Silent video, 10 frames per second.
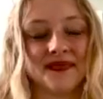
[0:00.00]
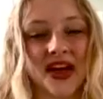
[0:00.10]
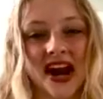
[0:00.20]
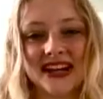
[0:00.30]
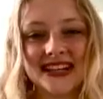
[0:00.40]

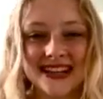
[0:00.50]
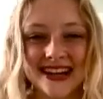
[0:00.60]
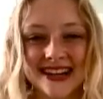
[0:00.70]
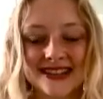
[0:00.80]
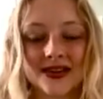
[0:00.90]
that I needed
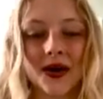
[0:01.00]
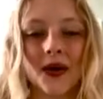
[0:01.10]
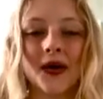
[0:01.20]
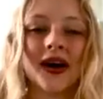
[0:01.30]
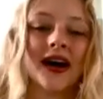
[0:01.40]
it.
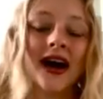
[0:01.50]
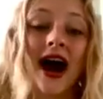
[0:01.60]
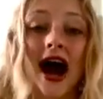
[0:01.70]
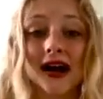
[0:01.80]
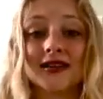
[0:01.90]
So
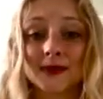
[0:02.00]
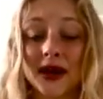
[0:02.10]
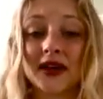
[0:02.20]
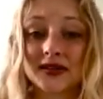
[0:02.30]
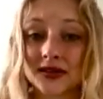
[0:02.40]
I
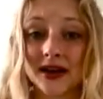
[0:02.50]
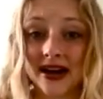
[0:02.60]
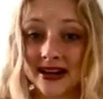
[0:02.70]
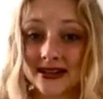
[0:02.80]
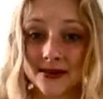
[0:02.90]
inspire you to
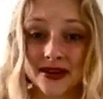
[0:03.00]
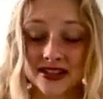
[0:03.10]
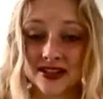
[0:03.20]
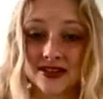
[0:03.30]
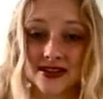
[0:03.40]
write
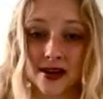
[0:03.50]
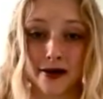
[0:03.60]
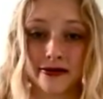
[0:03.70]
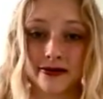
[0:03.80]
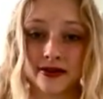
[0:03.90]
something to
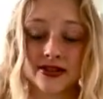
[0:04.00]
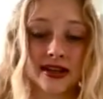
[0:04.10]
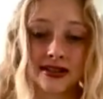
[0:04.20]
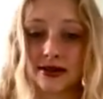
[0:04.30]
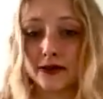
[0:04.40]
yourself, just
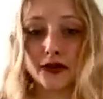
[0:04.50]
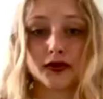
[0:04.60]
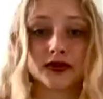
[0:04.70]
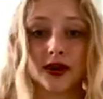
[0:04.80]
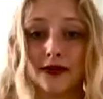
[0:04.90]
like dear
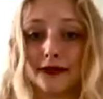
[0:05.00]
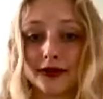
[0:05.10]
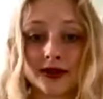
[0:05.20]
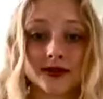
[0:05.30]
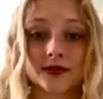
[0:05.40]
future self,
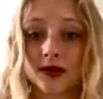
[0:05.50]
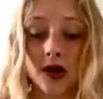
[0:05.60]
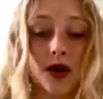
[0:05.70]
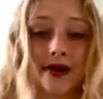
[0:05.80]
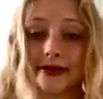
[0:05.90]
and just
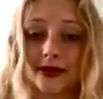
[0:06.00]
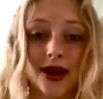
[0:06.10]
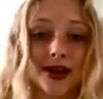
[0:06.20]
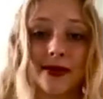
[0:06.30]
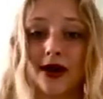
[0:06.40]
go off and
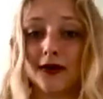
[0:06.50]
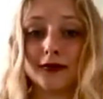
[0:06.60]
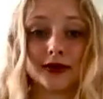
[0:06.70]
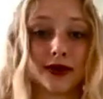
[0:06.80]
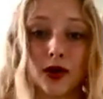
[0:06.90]
talk
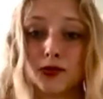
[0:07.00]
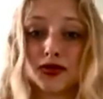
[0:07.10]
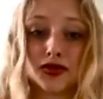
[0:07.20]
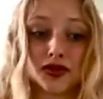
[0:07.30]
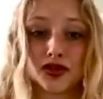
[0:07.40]
about your
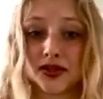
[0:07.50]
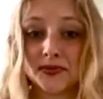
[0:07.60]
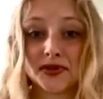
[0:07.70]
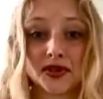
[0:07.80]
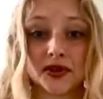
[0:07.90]
hopes, your
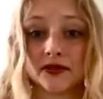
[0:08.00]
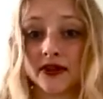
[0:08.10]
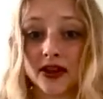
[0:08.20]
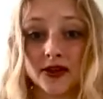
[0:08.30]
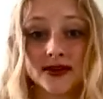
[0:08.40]
dreams, your
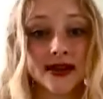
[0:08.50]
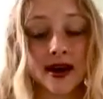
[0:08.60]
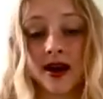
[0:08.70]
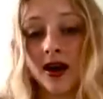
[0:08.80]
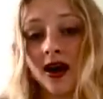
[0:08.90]
fears,
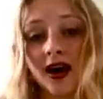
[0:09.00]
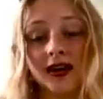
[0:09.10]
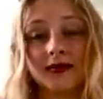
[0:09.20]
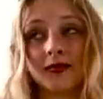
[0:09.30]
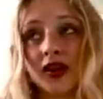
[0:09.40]

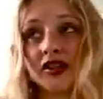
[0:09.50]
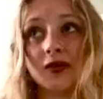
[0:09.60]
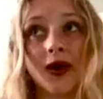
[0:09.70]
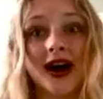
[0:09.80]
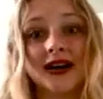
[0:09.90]
what
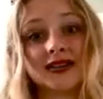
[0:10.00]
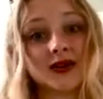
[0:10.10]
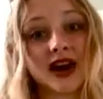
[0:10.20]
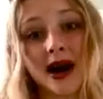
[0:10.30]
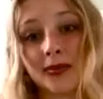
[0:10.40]
you want to
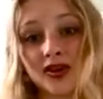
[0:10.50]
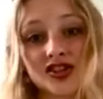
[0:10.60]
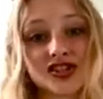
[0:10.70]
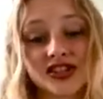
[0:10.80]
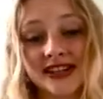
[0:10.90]

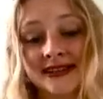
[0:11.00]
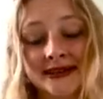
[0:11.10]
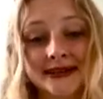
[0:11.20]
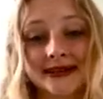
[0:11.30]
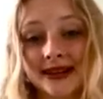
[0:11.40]
accomplish, and